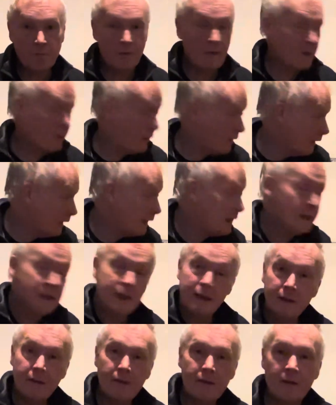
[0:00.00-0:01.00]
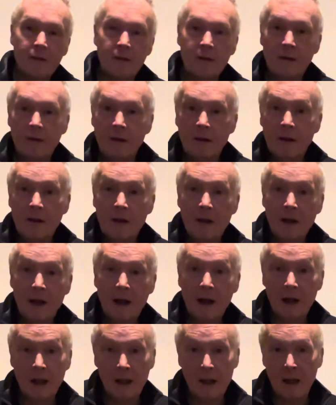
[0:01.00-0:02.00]
the Heed
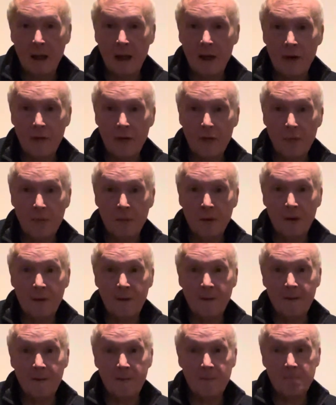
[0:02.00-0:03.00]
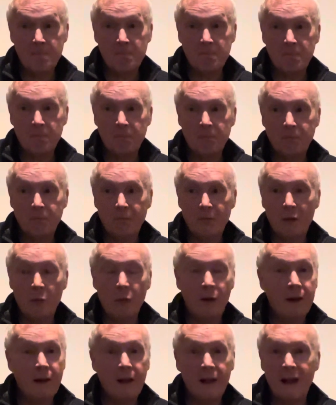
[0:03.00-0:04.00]
has been the
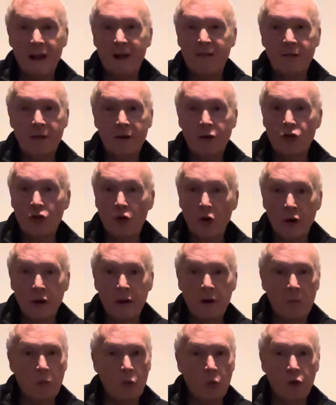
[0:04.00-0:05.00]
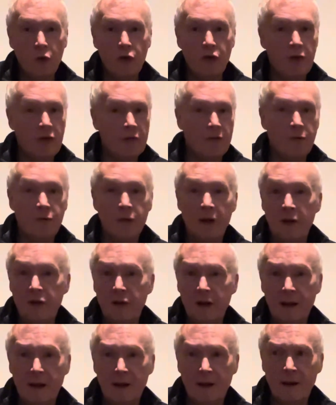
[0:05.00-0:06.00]
one that I've enjoyed the most.
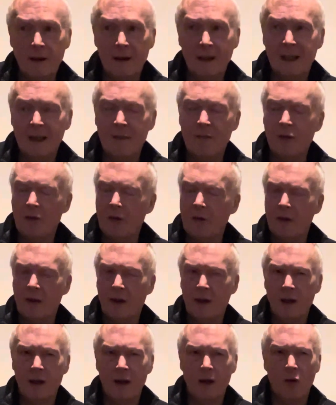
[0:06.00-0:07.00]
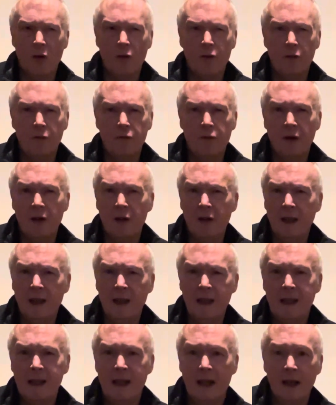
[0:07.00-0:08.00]
It gives off a very
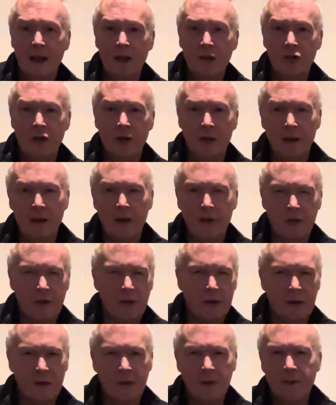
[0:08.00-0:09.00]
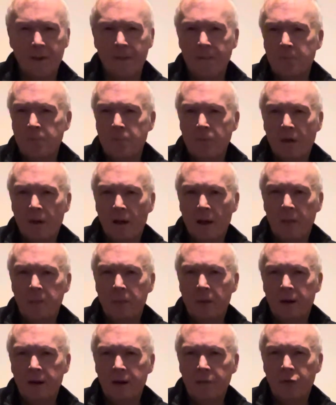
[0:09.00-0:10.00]
engaging listen, I
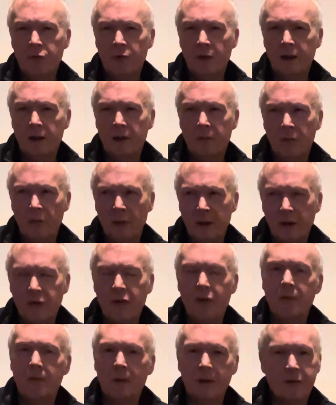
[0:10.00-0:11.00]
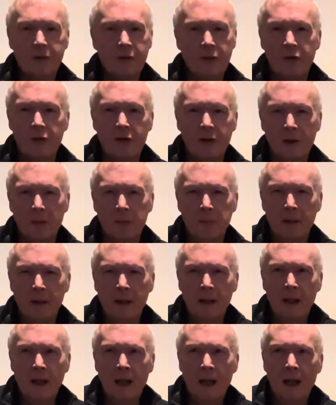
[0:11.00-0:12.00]
believe, when it's in my system.
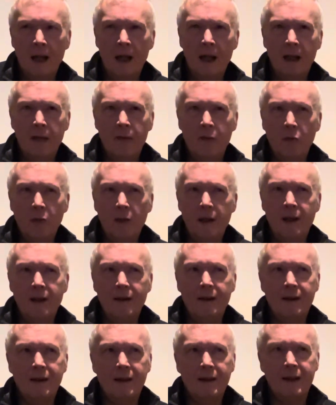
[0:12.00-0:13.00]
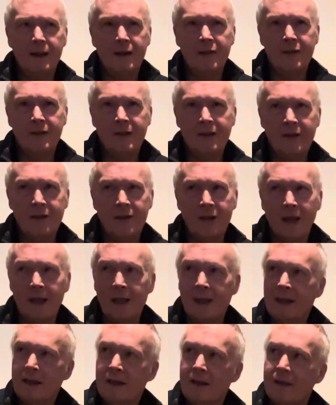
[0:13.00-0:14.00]
And the way it's
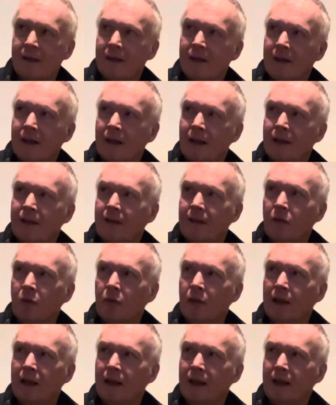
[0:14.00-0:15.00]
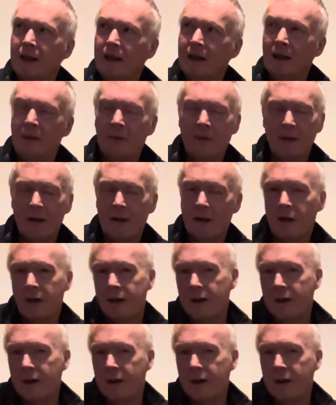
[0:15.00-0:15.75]
designed, and the way, I think,